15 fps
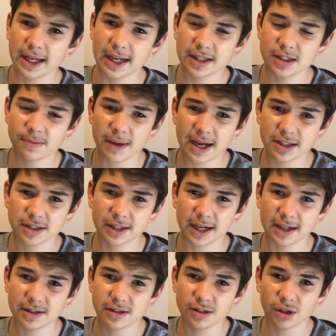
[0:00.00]
to get smashed
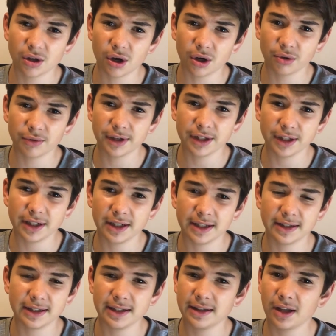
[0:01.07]
against Geelong, really.
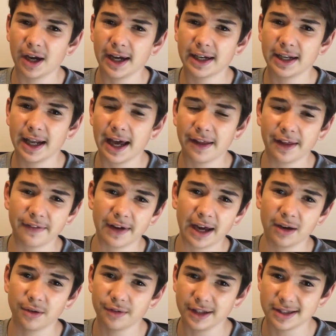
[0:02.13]
Didn't like it how they've
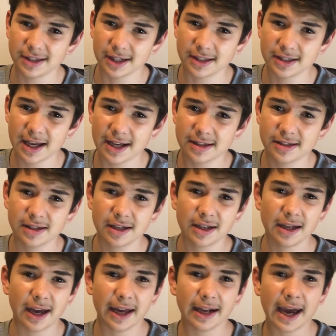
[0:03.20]
had all this success.
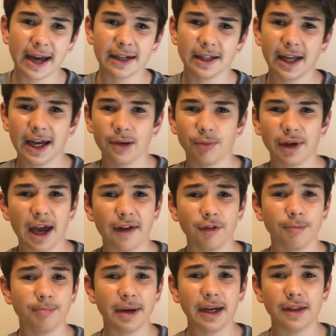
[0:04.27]
And Adelaide, we
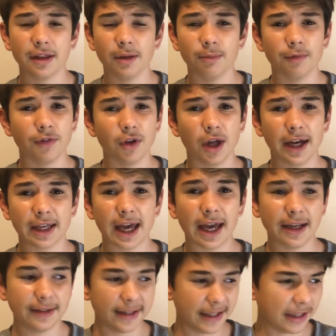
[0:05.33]
haven't beaten them for like
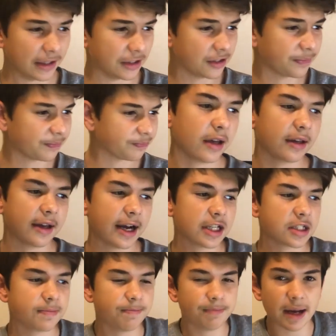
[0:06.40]
8 years.
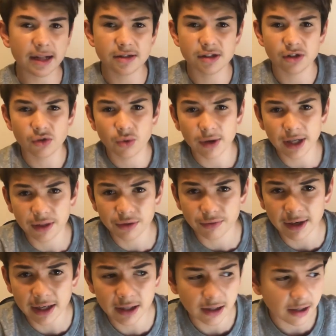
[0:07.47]
Gus Benson
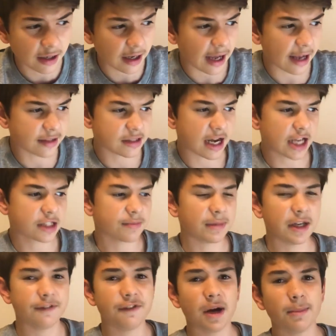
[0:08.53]
23 has asked
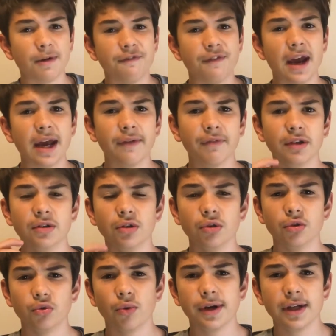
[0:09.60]
me if I'm a fan of the new
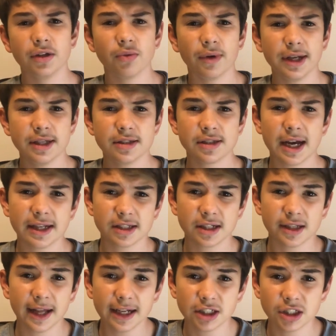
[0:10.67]
2020 Saints
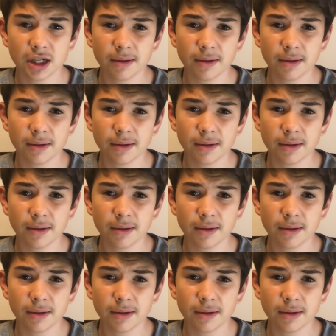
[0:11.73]
Clash